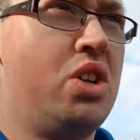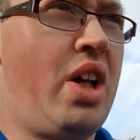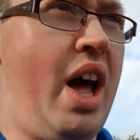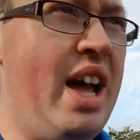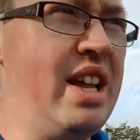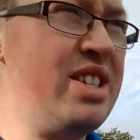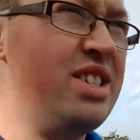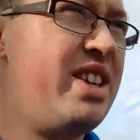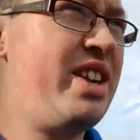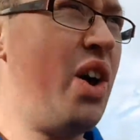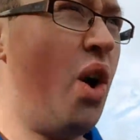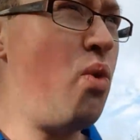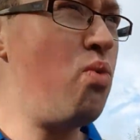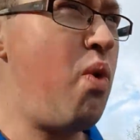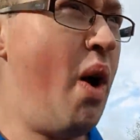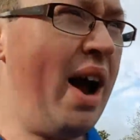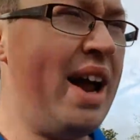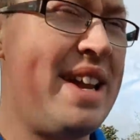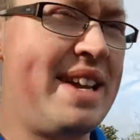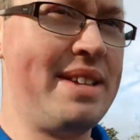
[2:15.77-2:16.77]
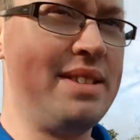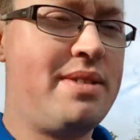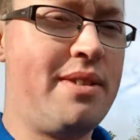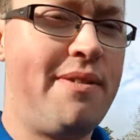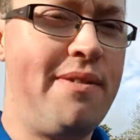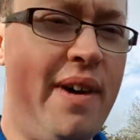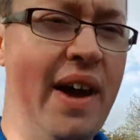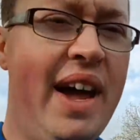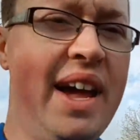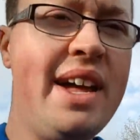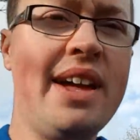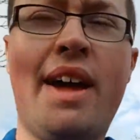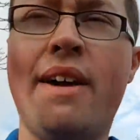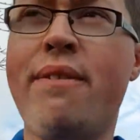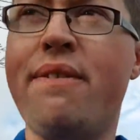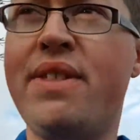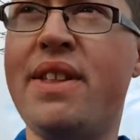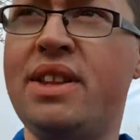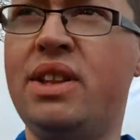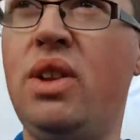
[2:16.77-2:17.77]
actually alright, to be fair.
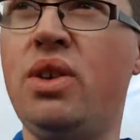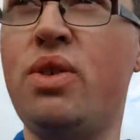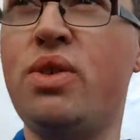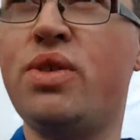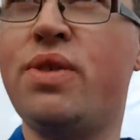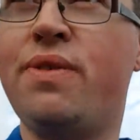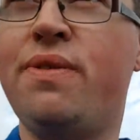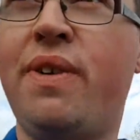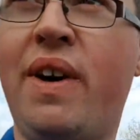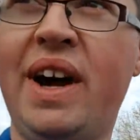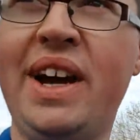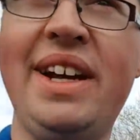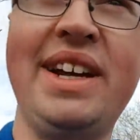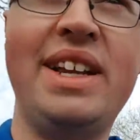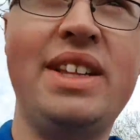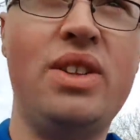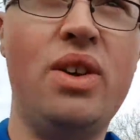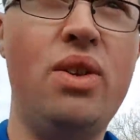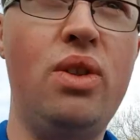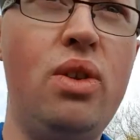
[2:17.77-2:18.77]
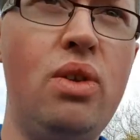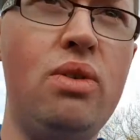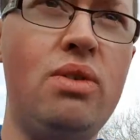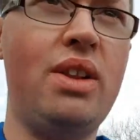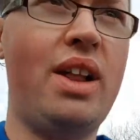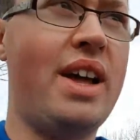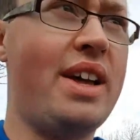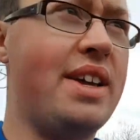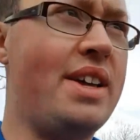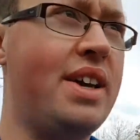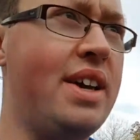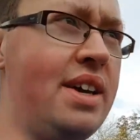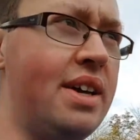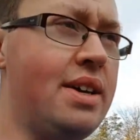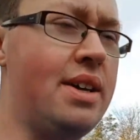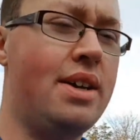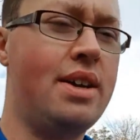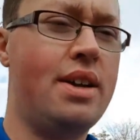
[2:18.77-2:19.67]
Everything looks fine. It don't look like